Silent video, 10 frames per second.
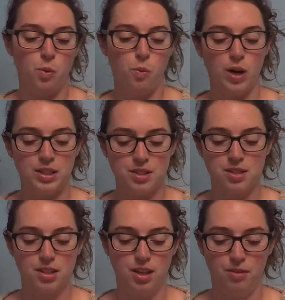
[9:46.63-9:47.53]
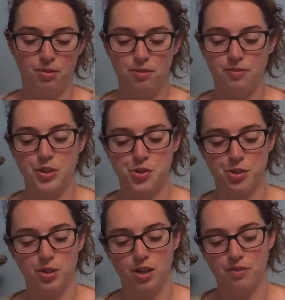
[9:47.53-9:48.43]
one sleeve feature a
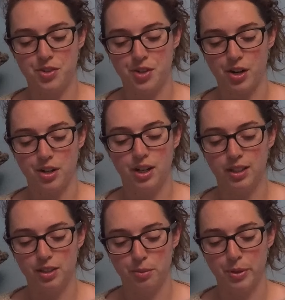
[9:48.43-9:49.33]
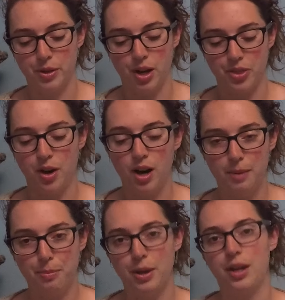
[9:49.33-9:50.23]
lot of the dark color but not the
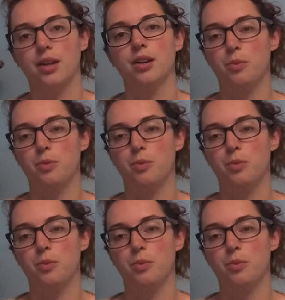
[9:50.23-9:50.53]
hot pink,